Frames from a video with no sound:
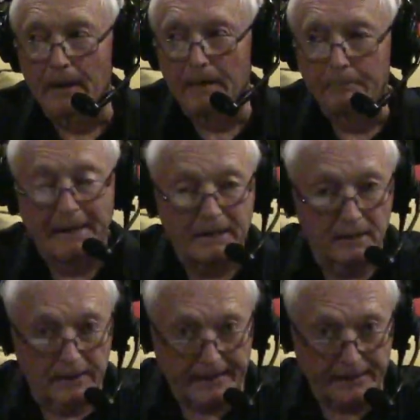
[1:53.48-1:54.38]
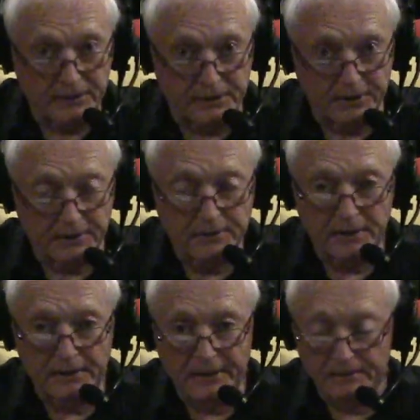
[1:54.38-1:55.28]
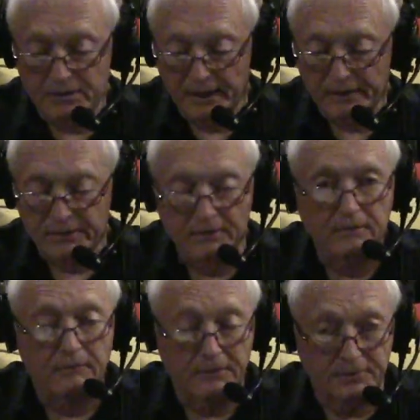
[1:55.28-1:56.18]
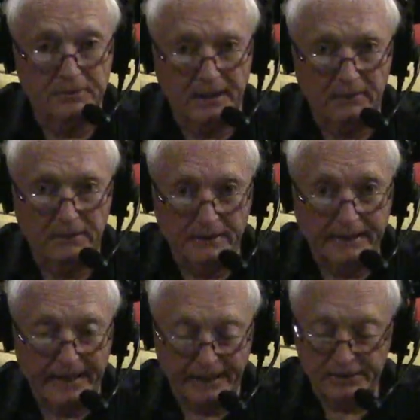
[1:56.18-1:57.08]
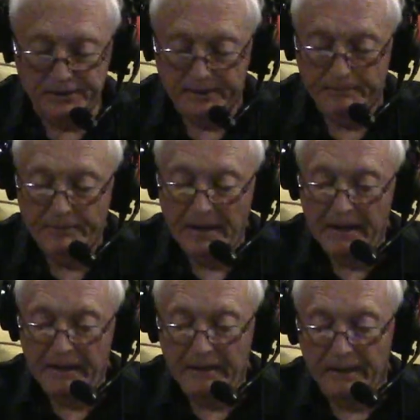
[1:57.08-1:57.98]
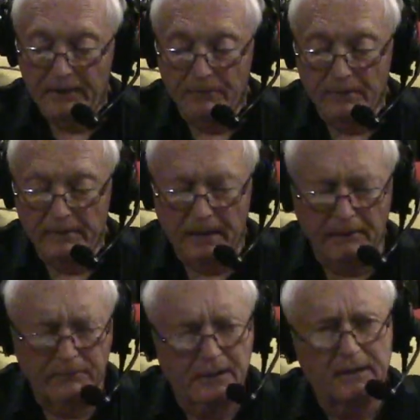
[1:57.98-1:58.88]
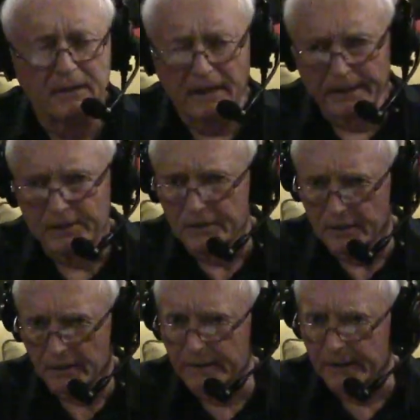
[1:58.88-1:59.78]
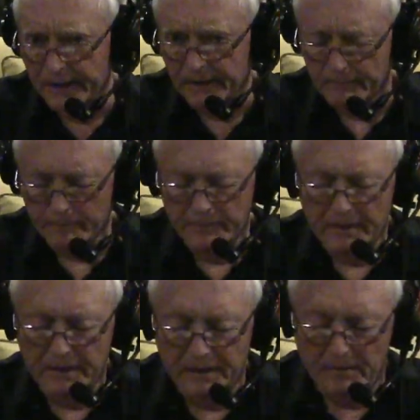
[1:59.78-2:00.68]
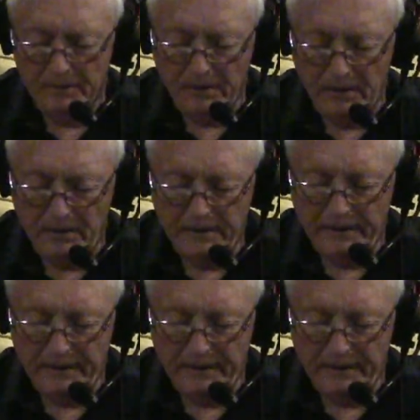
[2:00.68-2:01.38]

made it last year to the team sectional, which was held at Cashton. A really nice young team coming along, and I